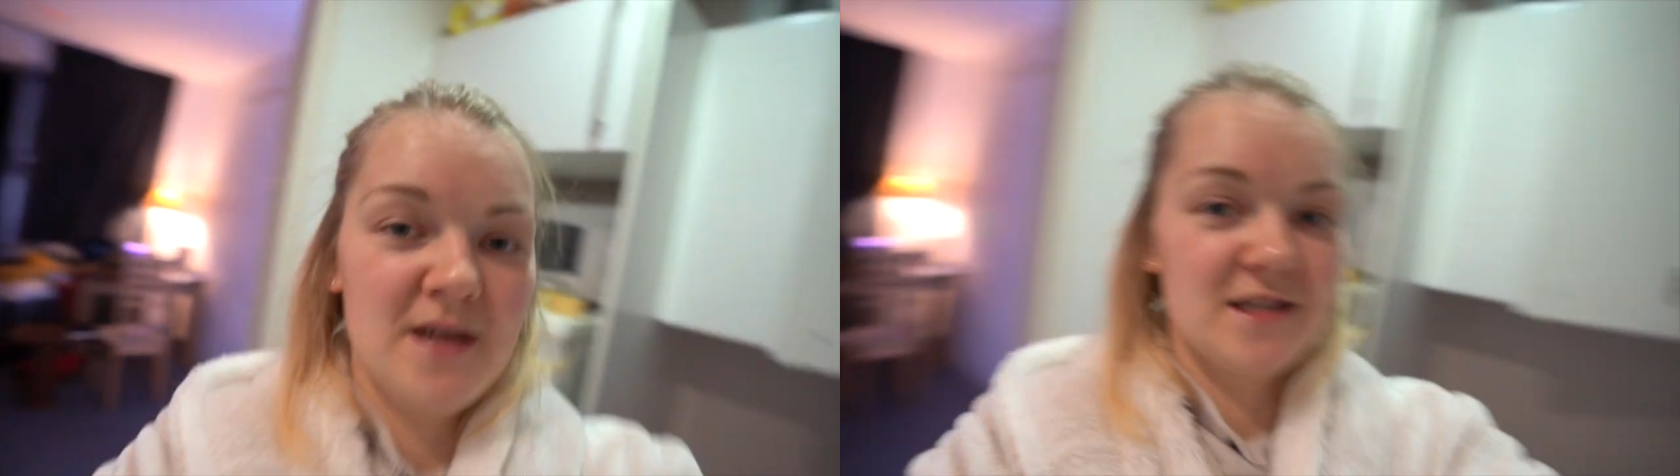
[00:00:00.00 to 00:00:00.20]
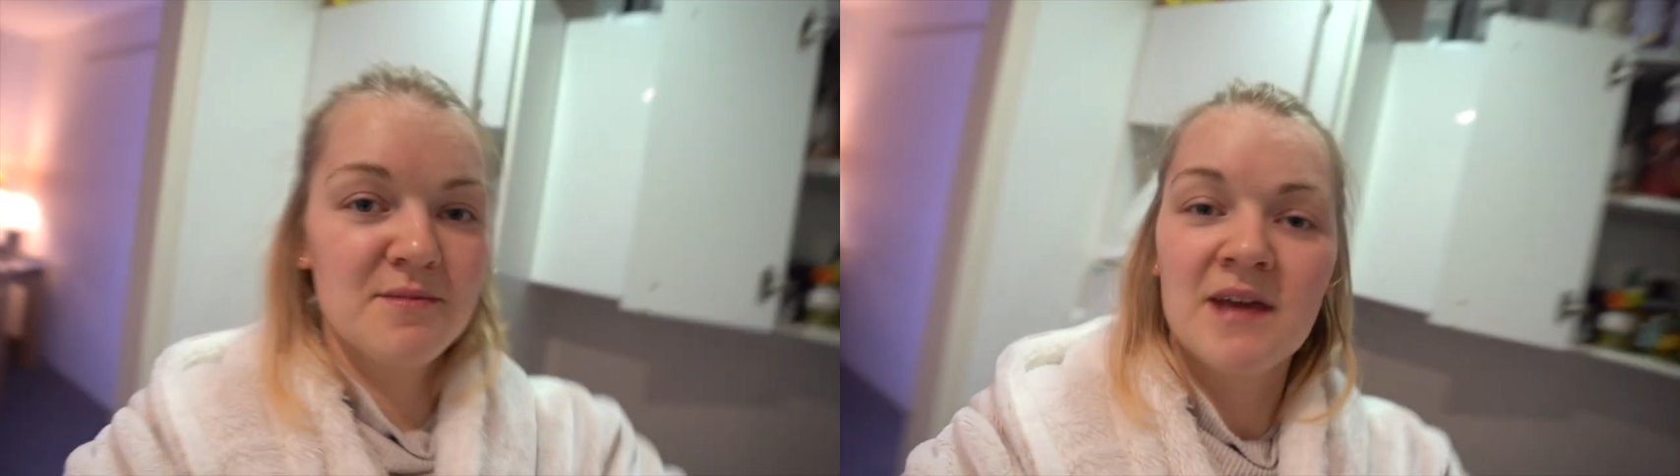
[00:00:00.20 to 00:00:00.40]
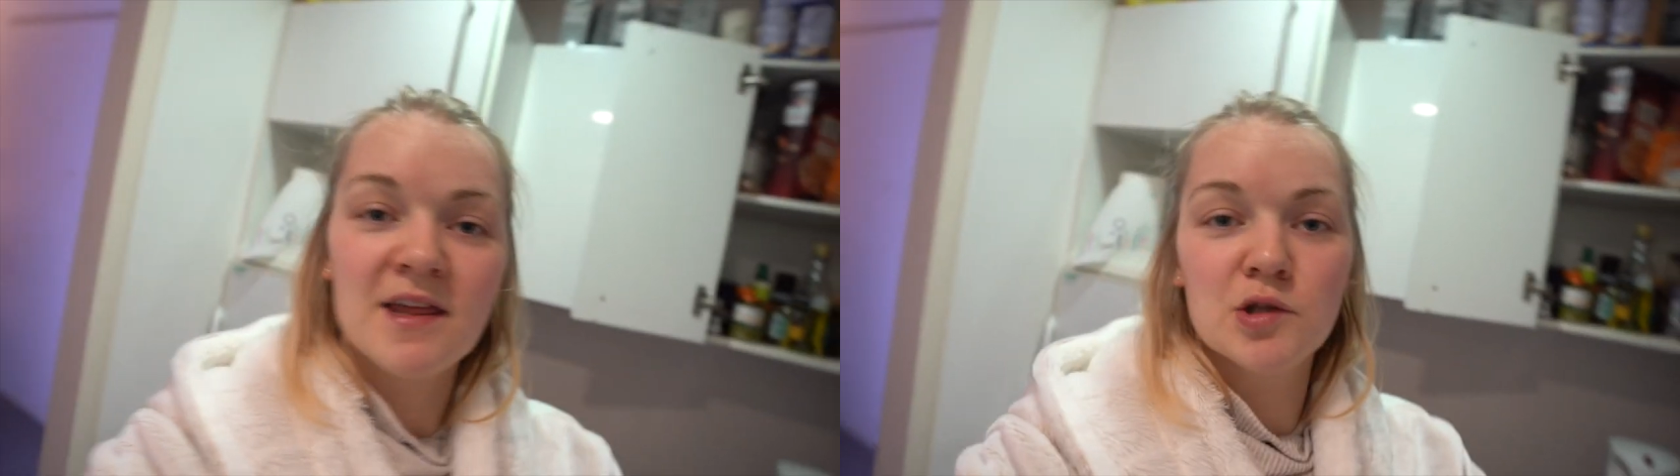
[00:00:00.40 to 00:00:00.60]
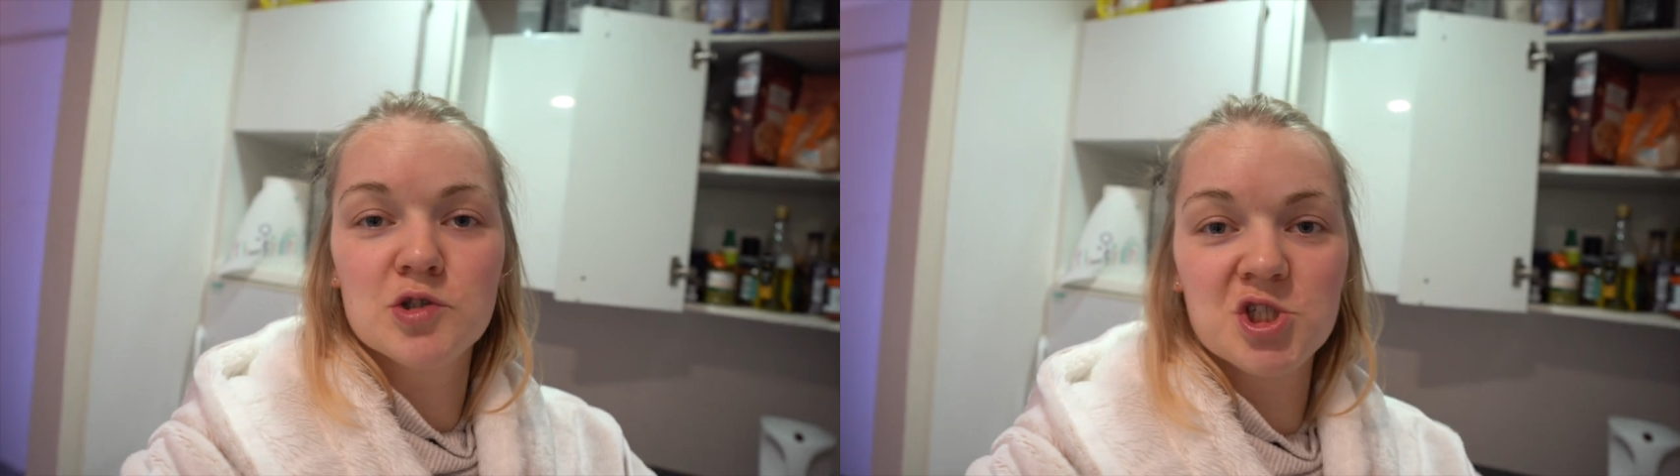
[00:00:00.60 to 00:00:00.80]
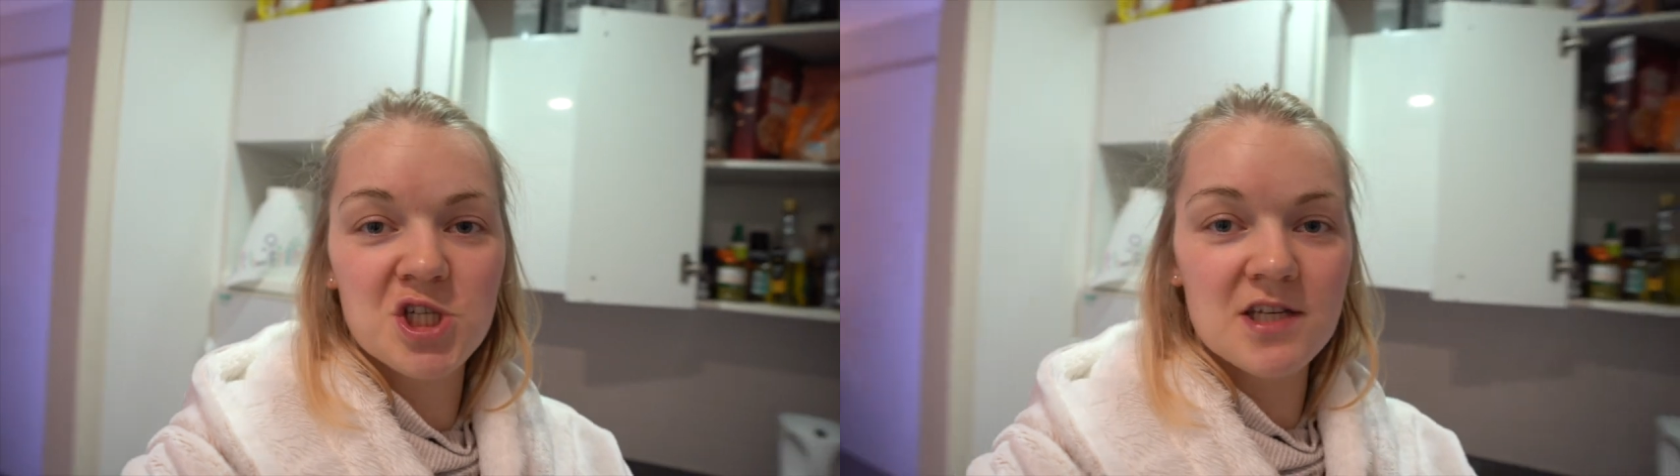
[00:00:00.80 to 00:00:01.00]
I ended up getting
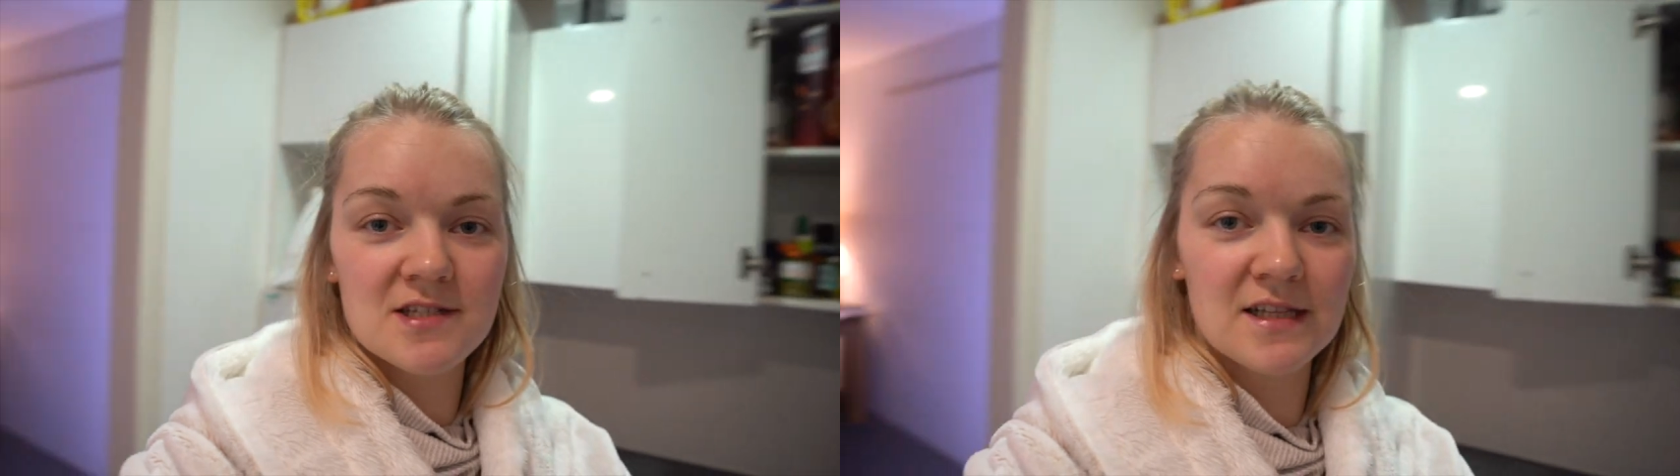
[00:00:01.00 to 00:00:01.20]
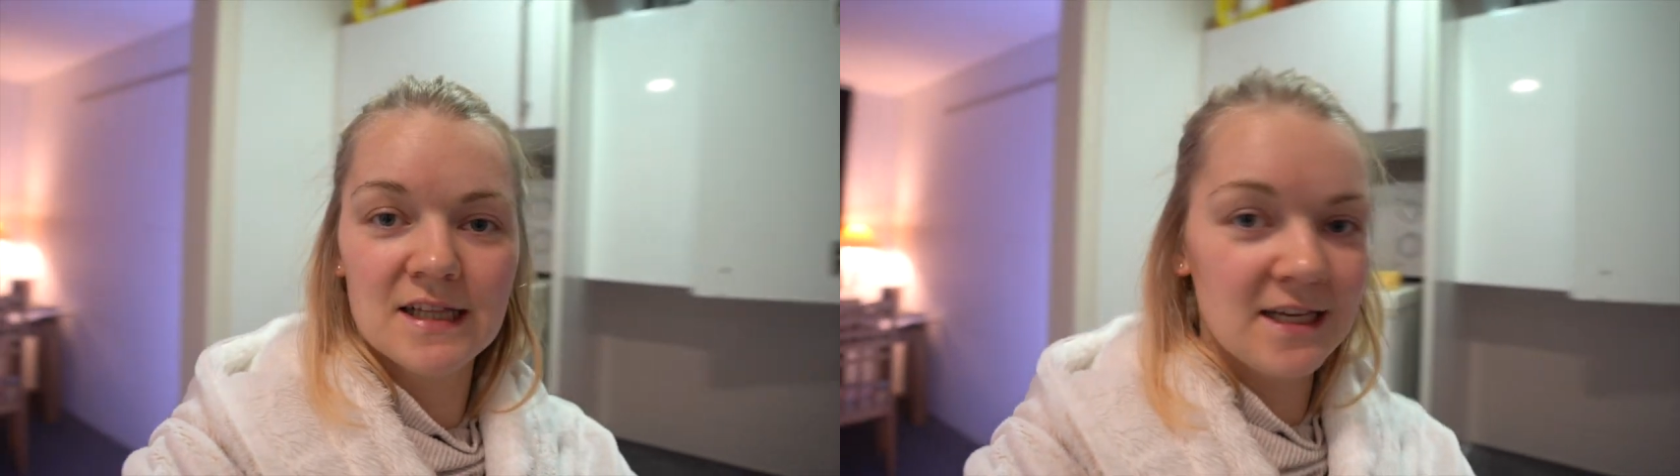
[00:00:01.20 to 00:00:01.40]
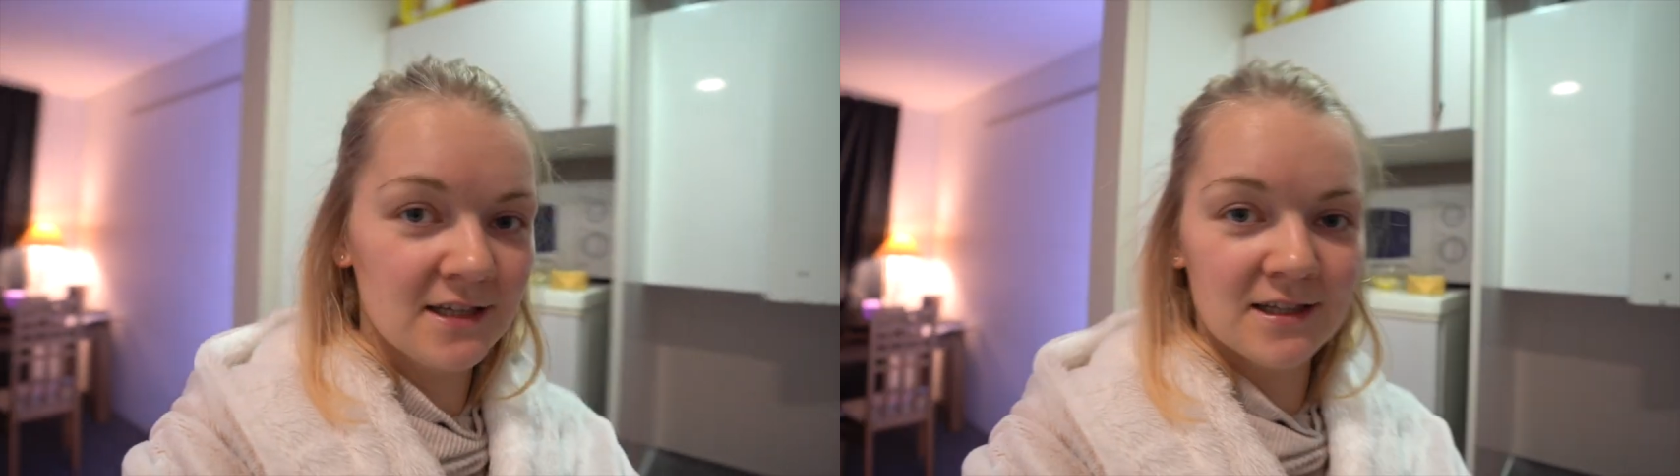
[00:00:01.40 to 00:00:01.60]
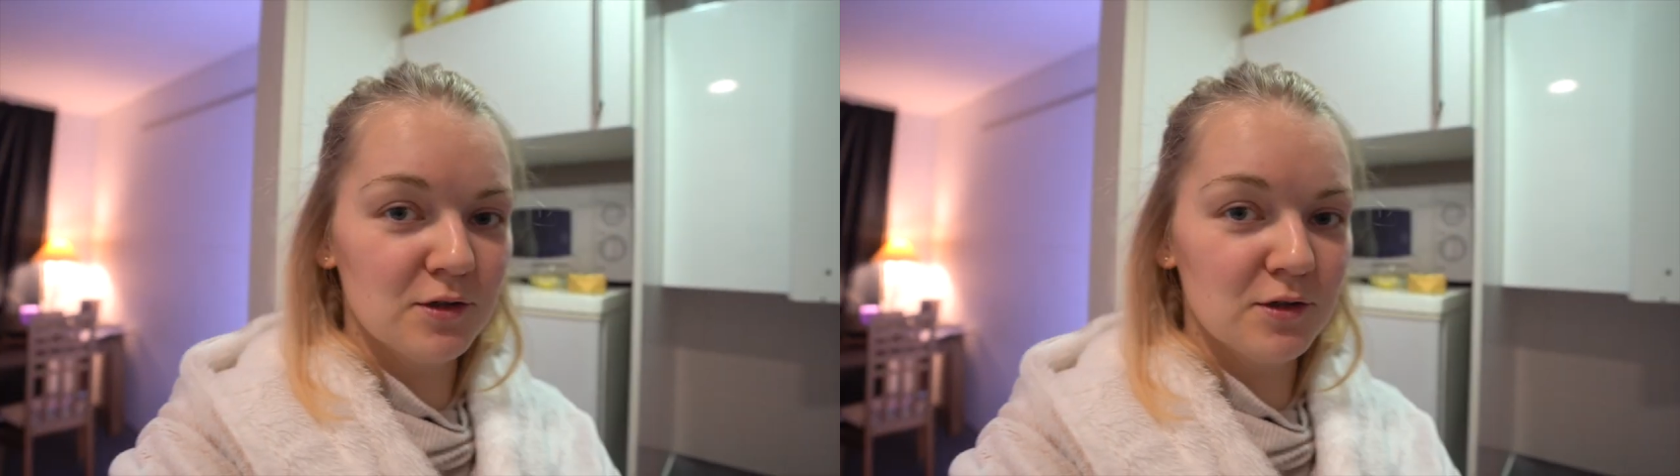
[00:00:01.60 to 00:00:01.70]
those cheese and leek